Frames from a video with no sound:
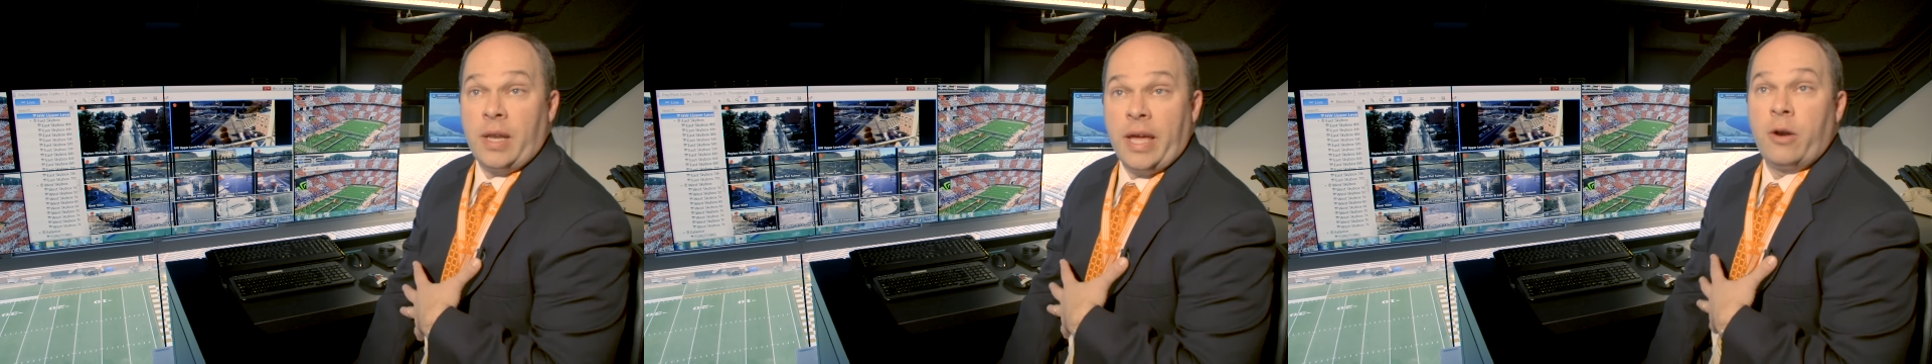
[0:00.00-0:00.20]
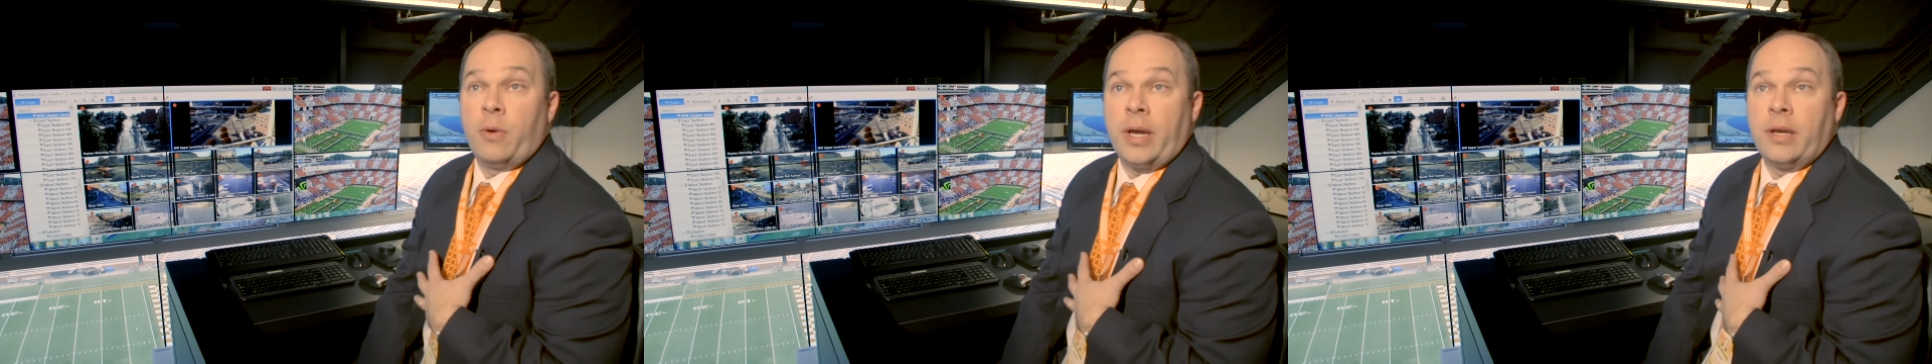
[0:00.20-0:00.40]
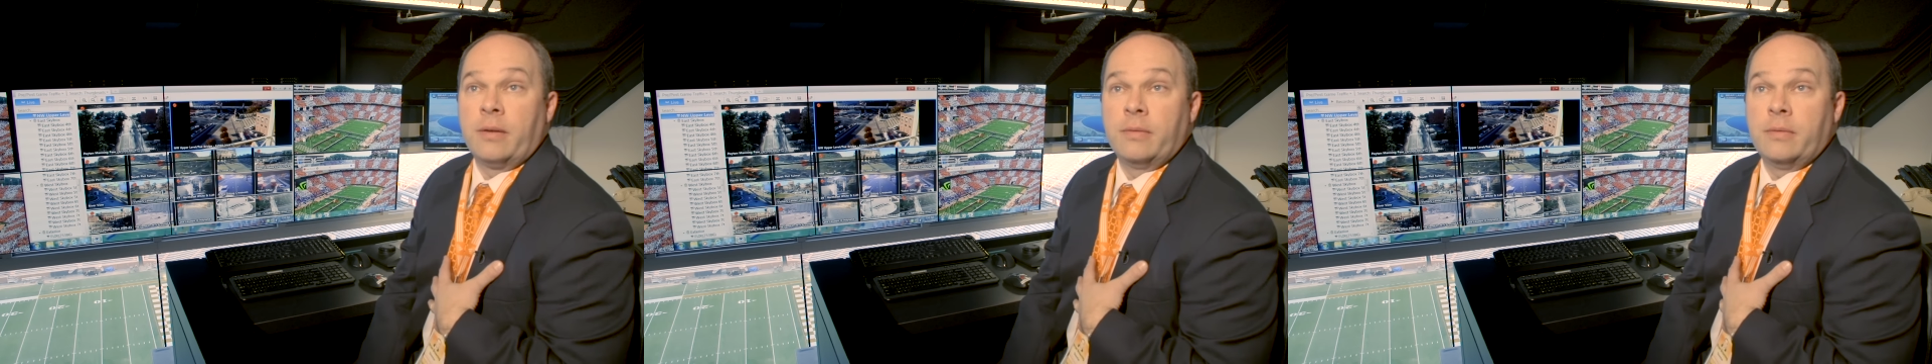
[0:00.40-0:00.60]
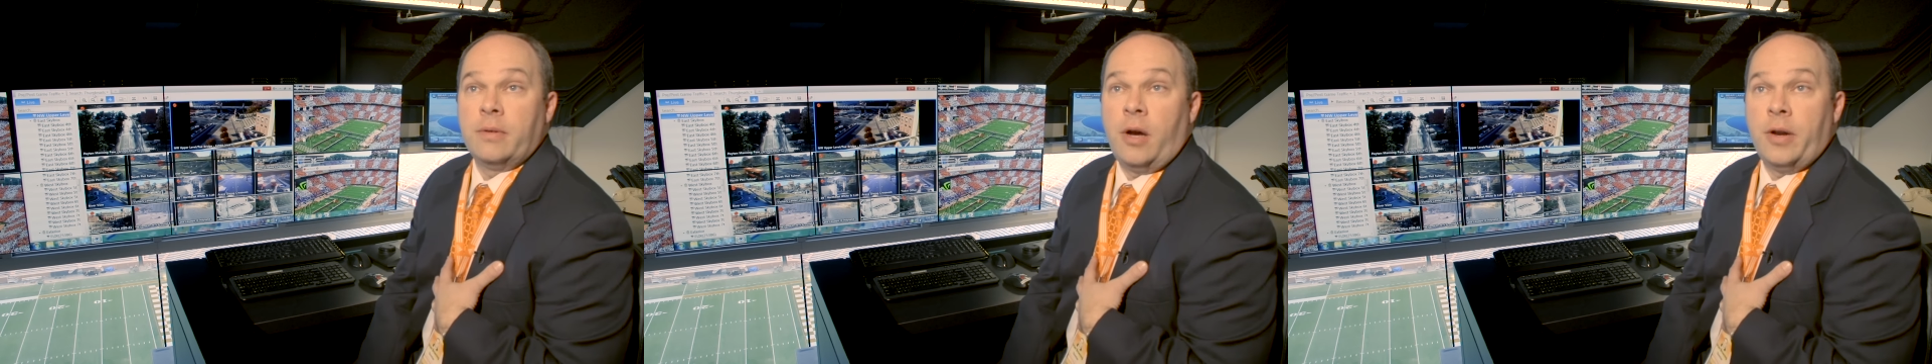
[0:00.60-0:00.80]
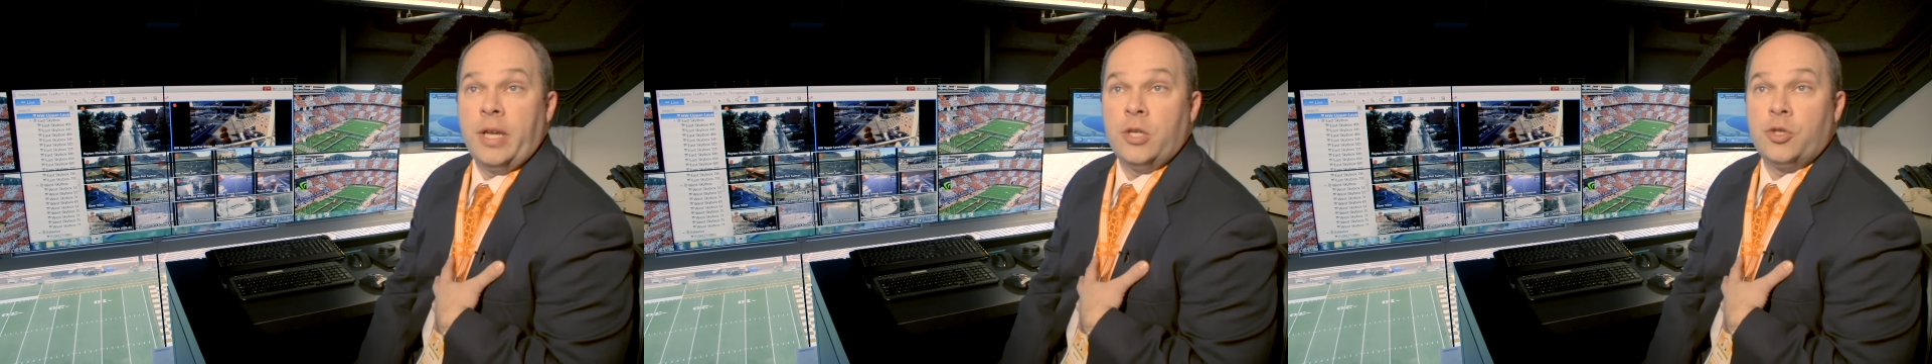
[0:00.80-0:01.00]
lettering
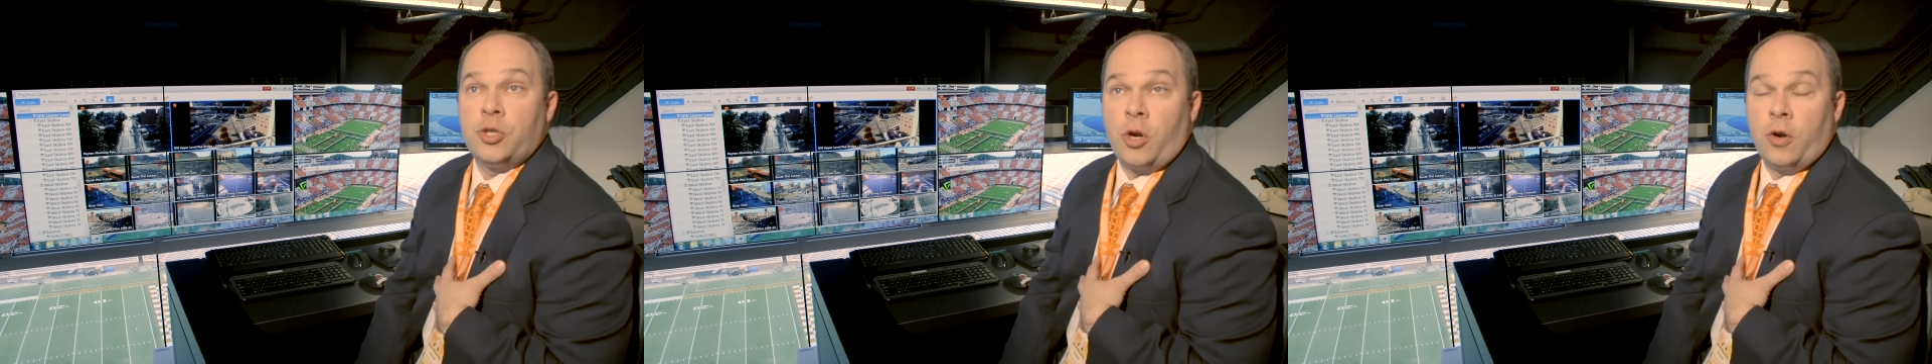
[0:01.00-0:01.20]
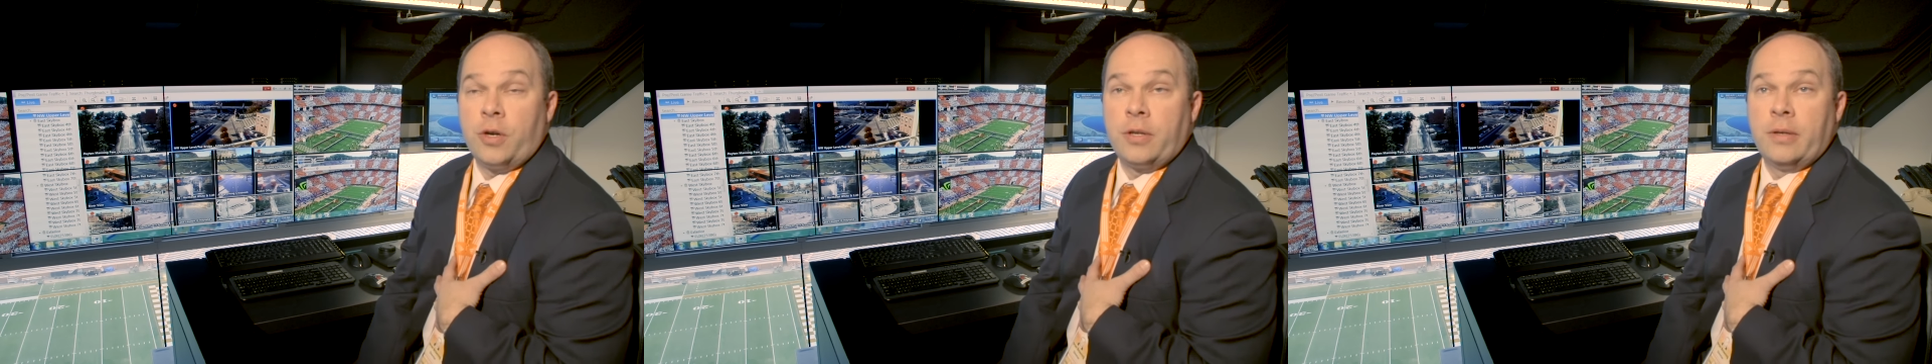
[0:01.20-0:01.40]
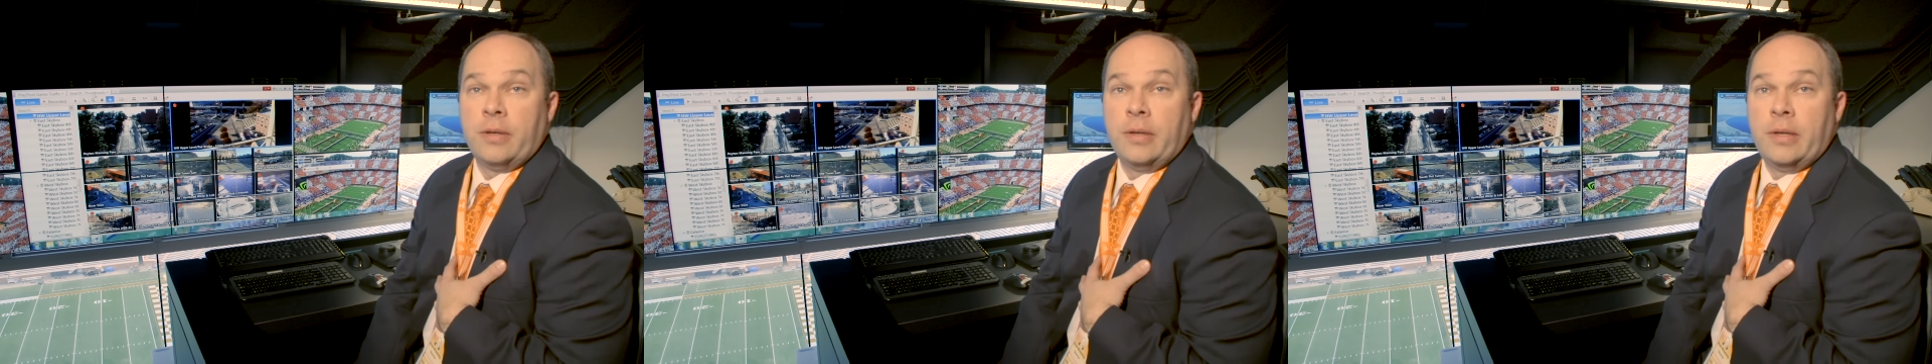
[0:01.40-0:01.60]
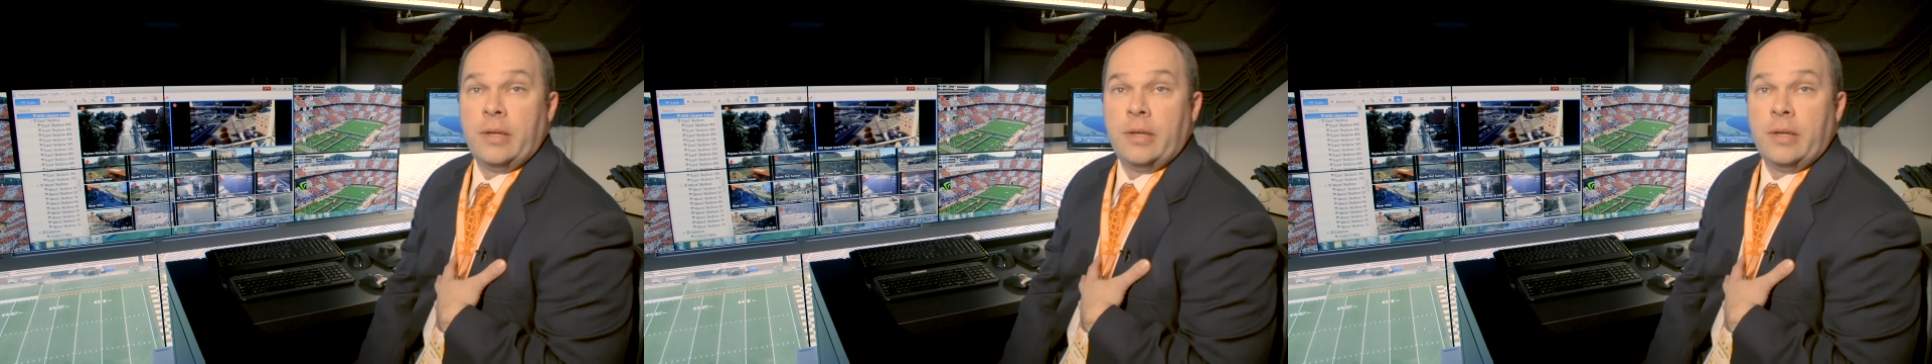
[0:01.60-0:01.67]
on his shirt.